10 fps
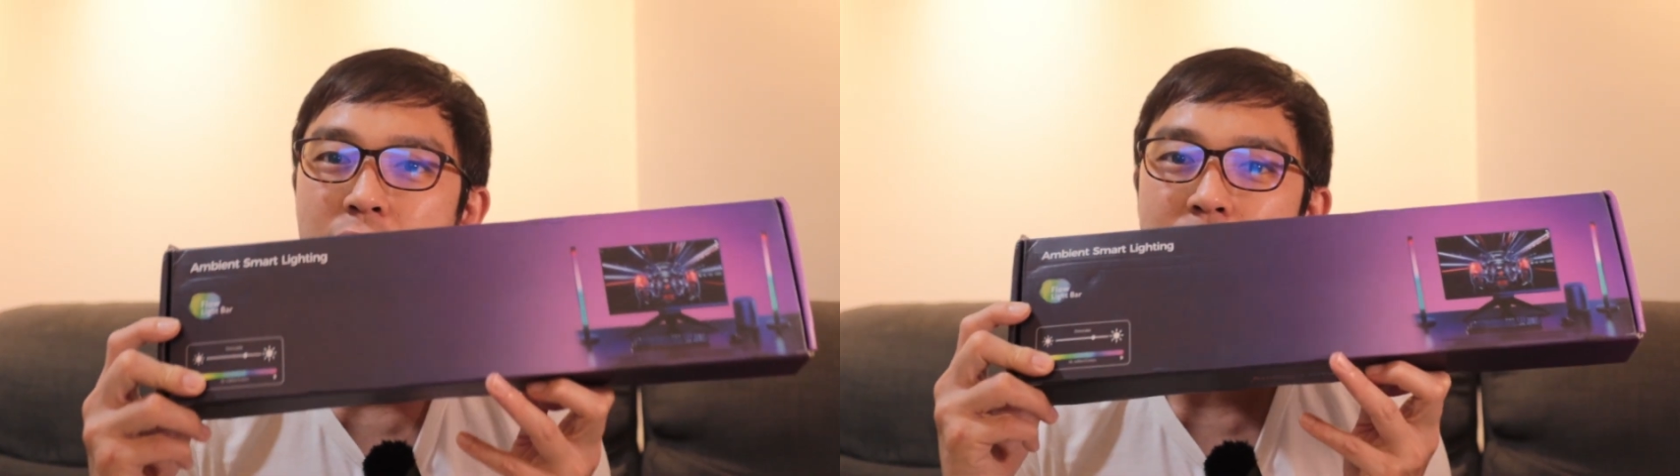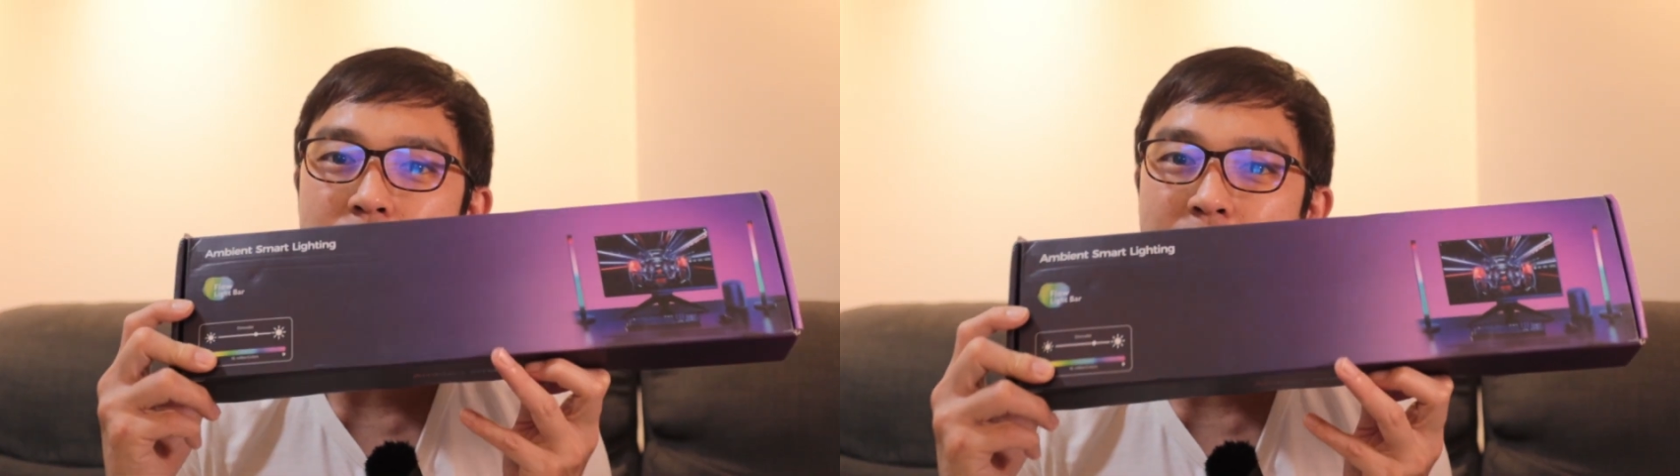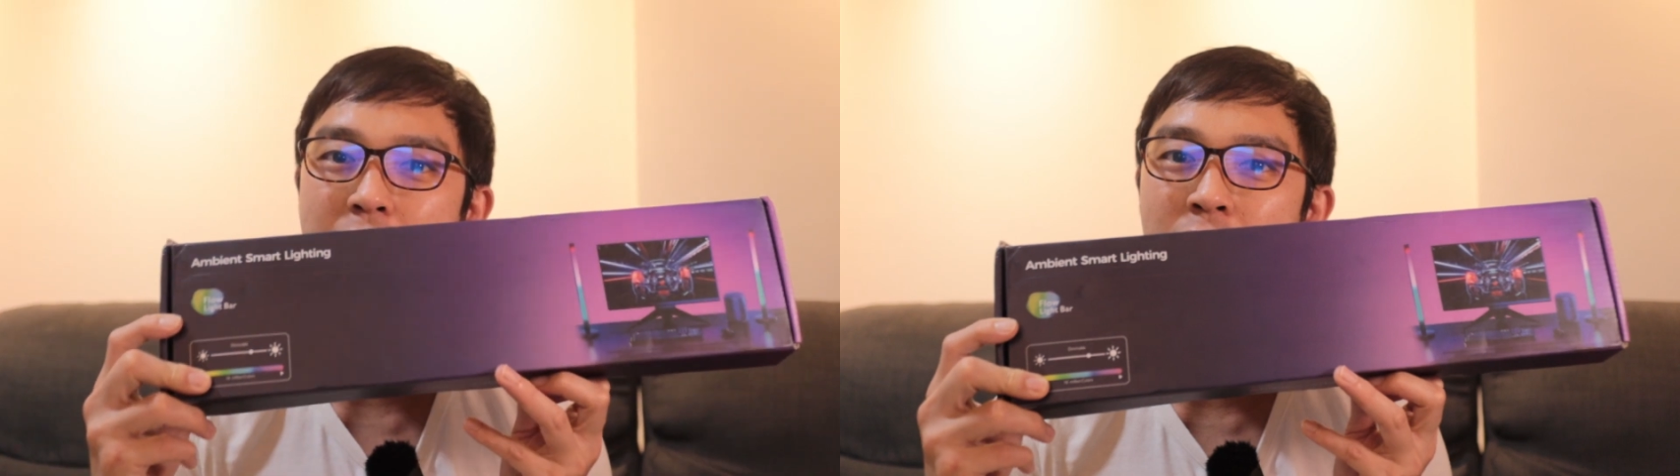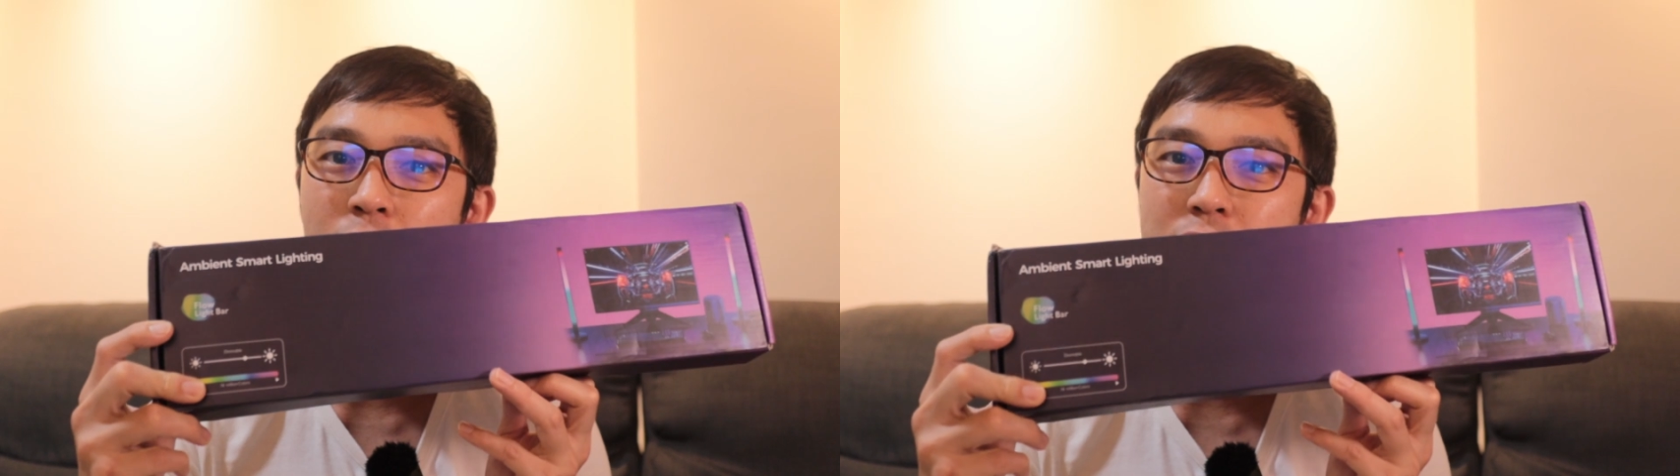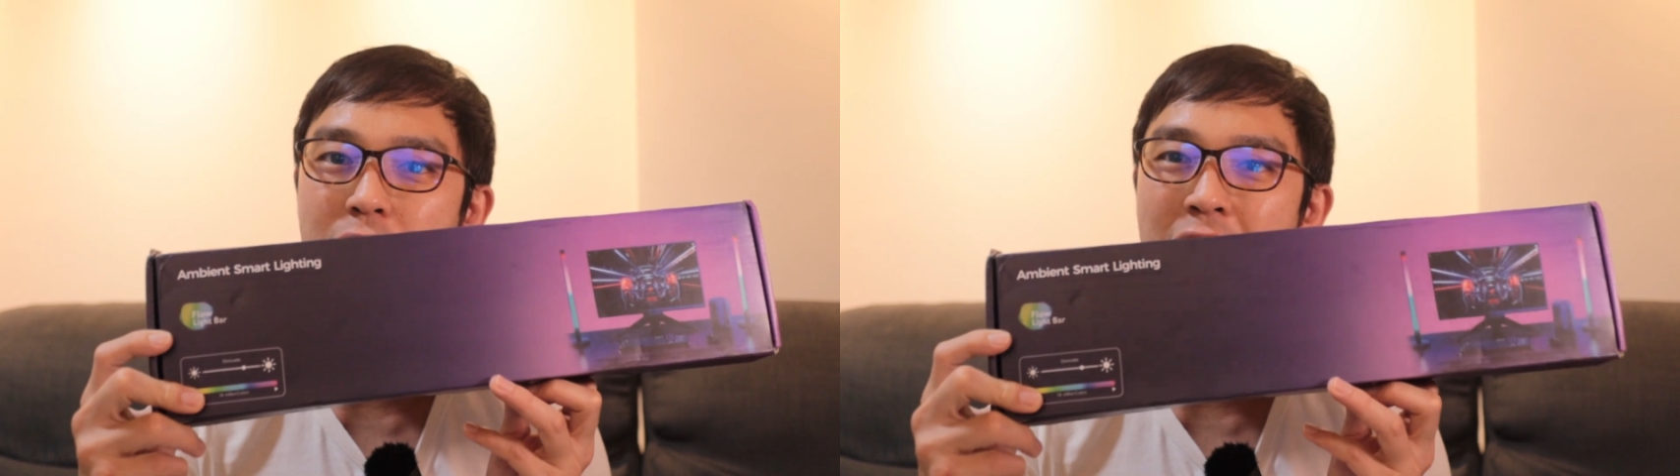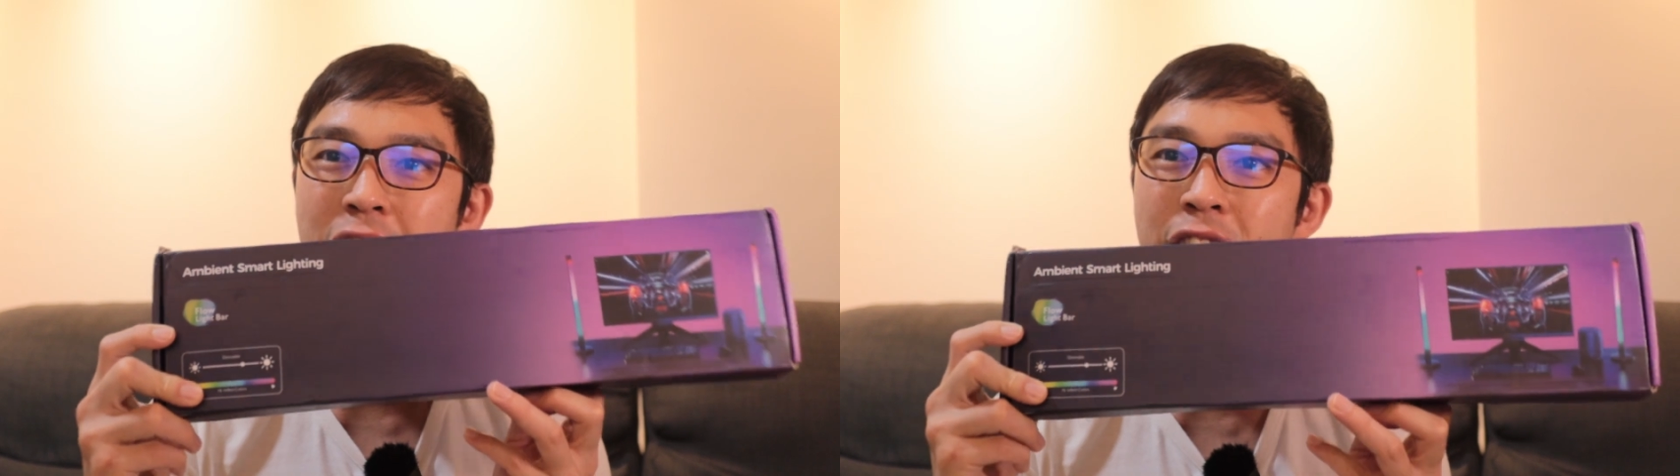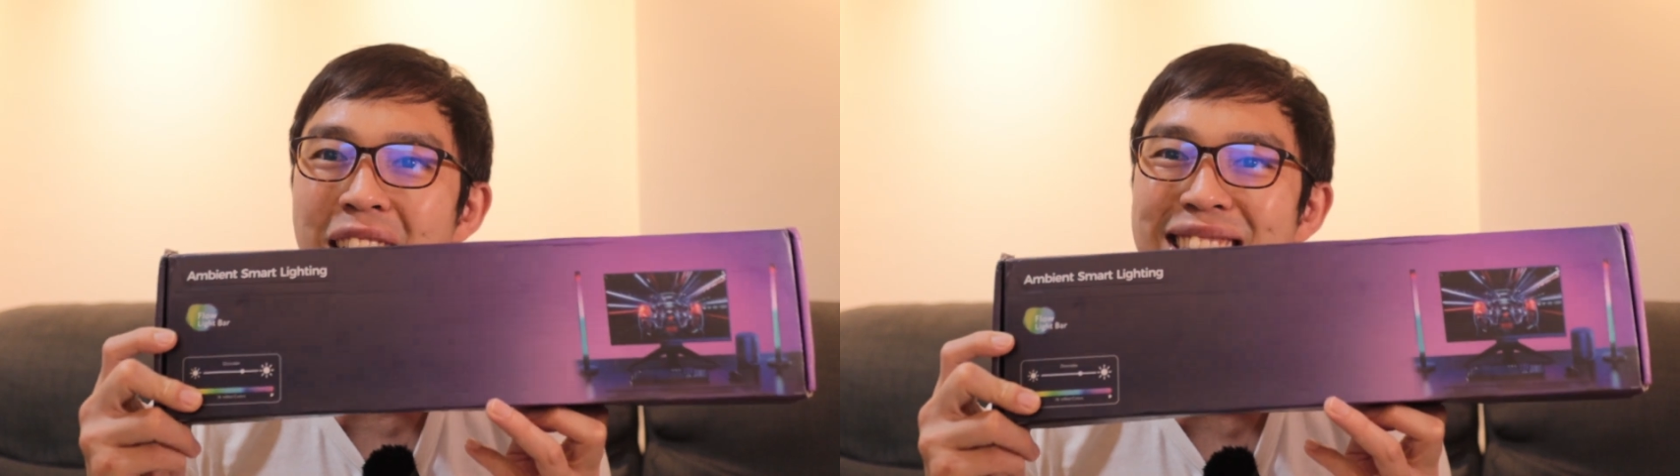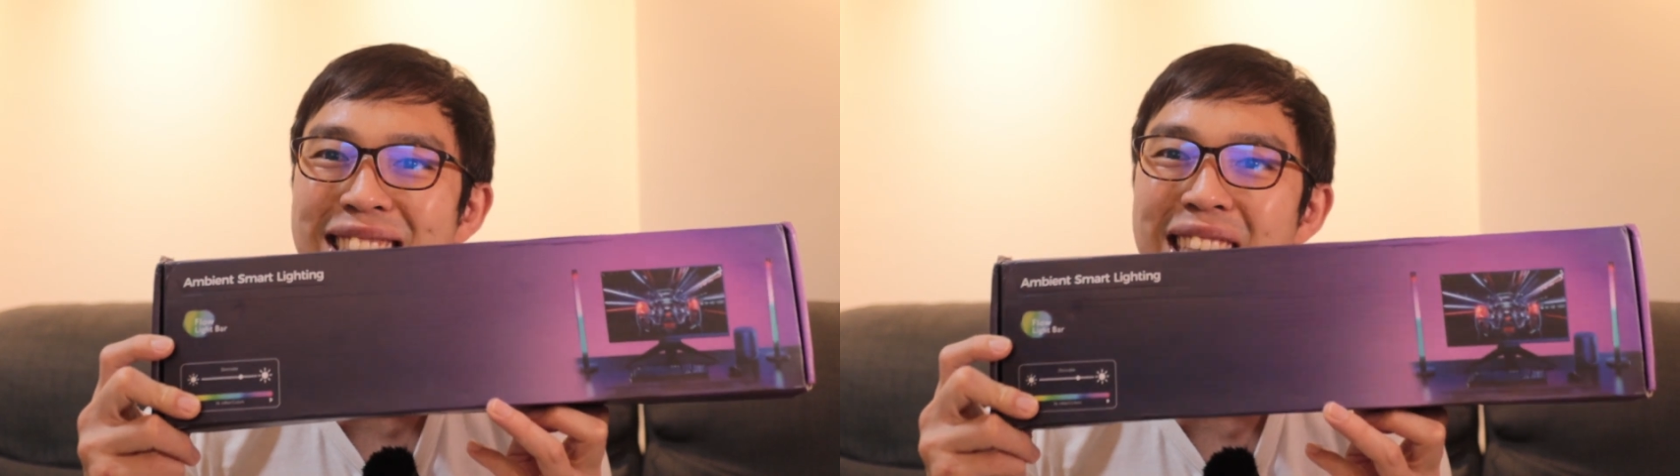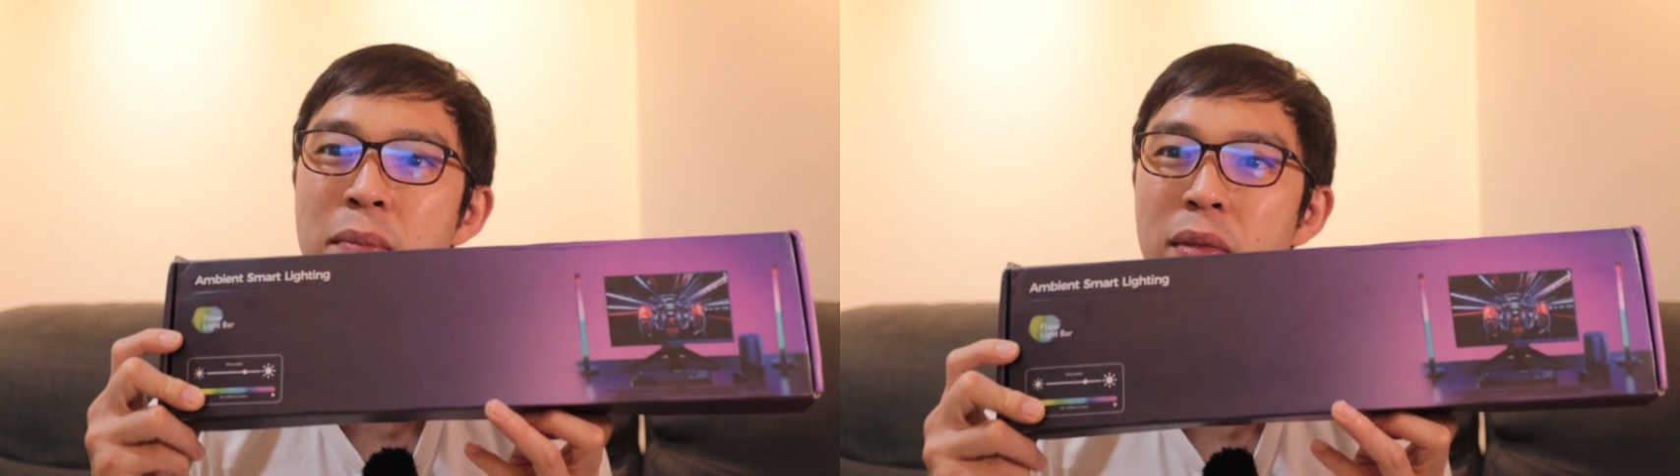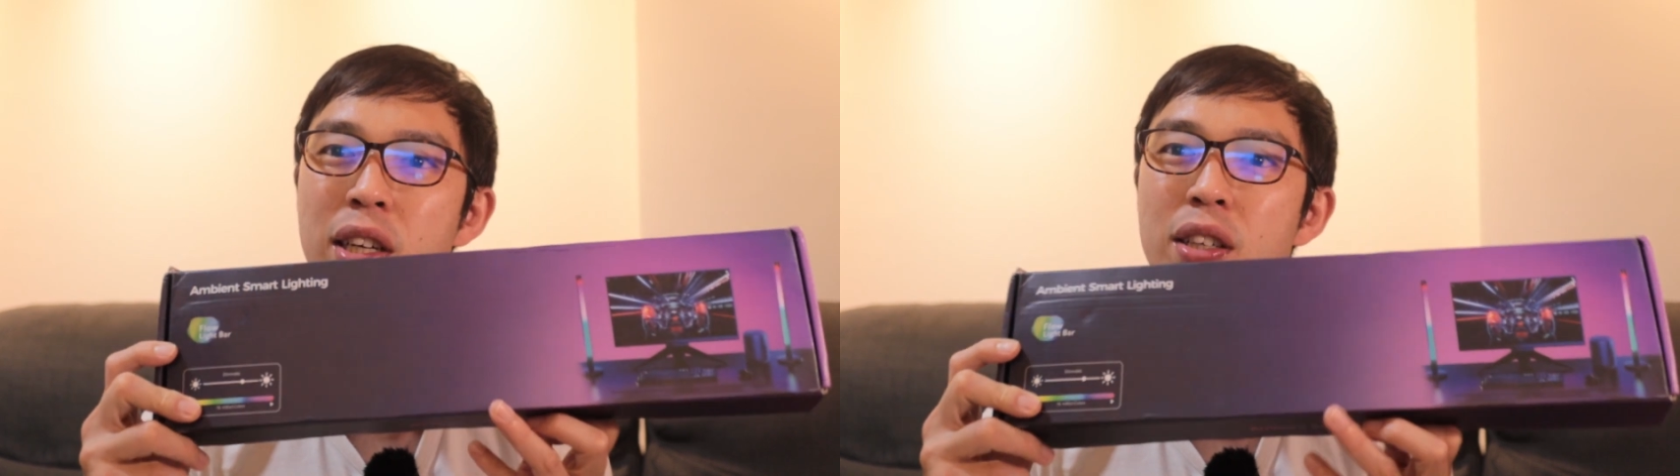this guy looks eerily
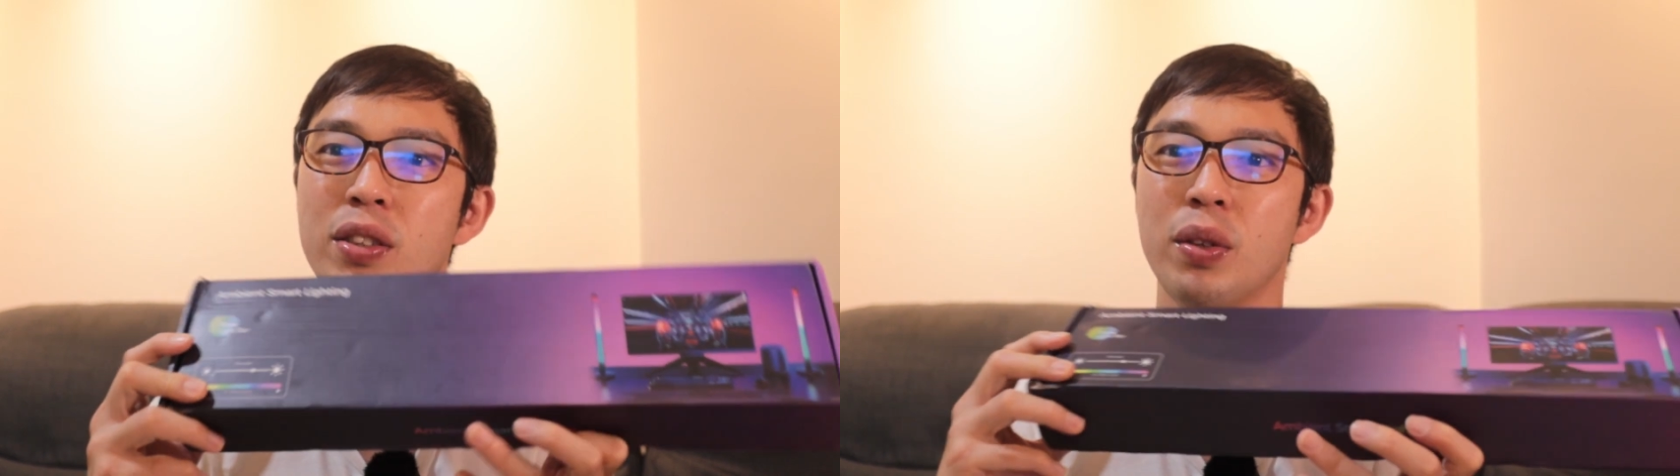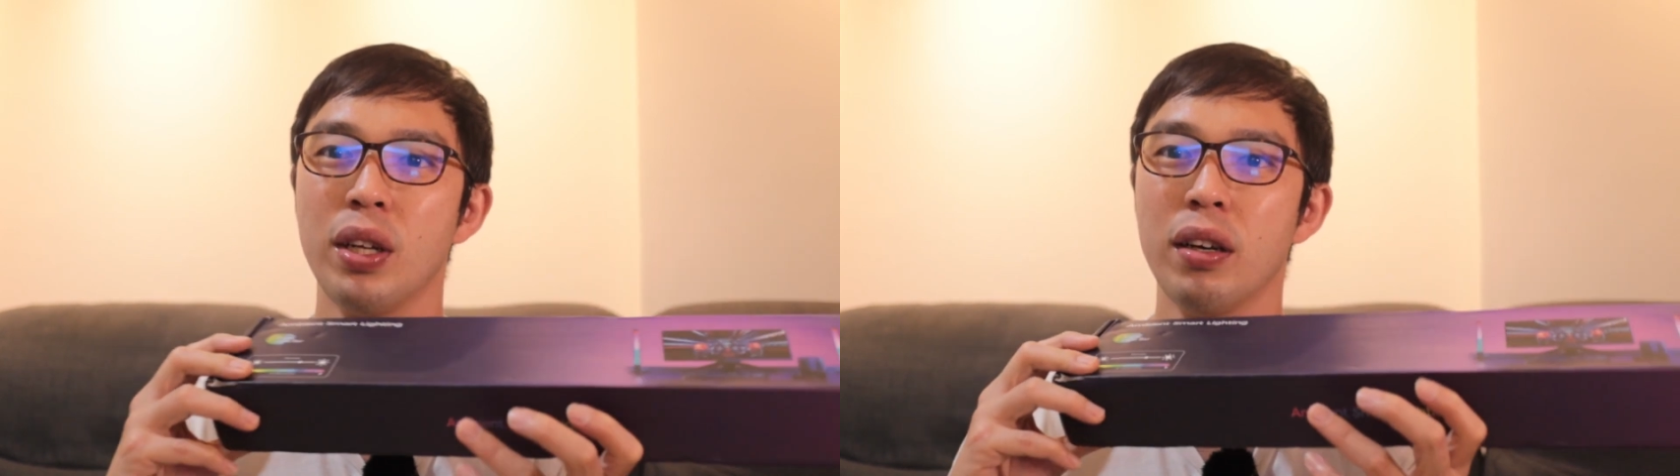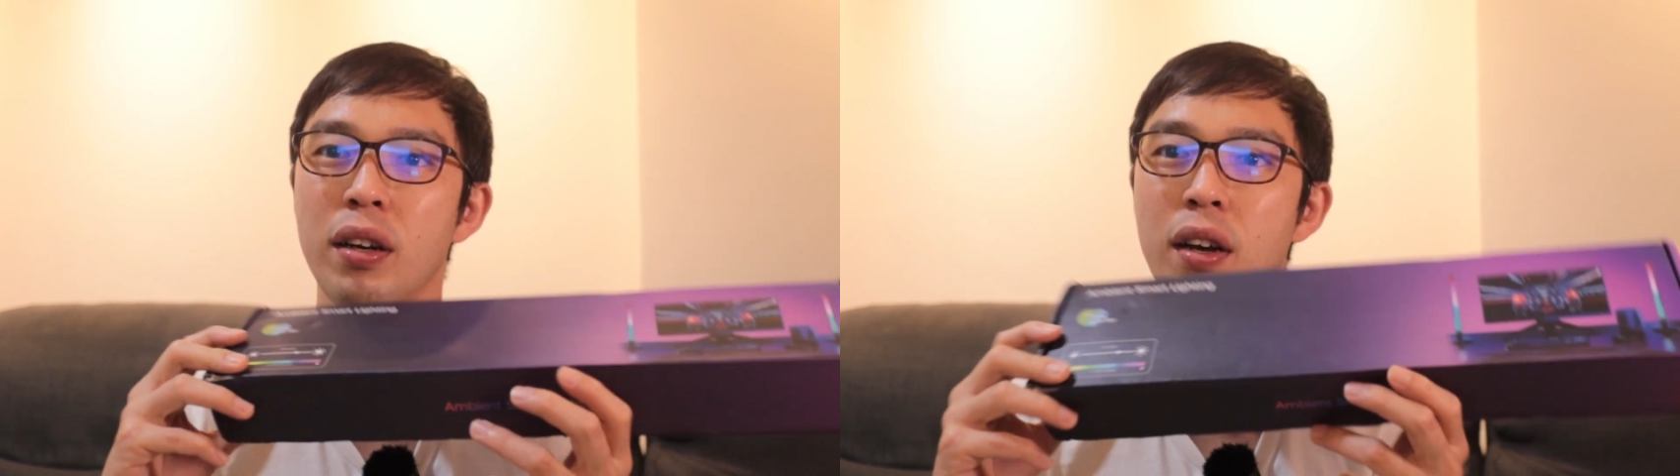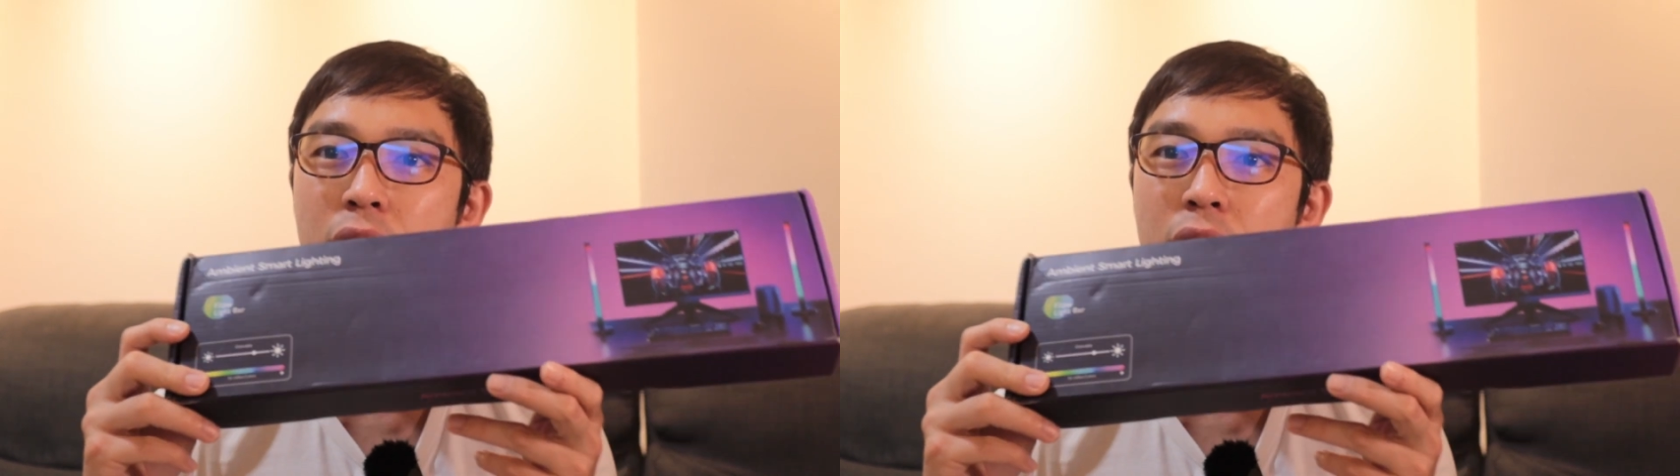similar to the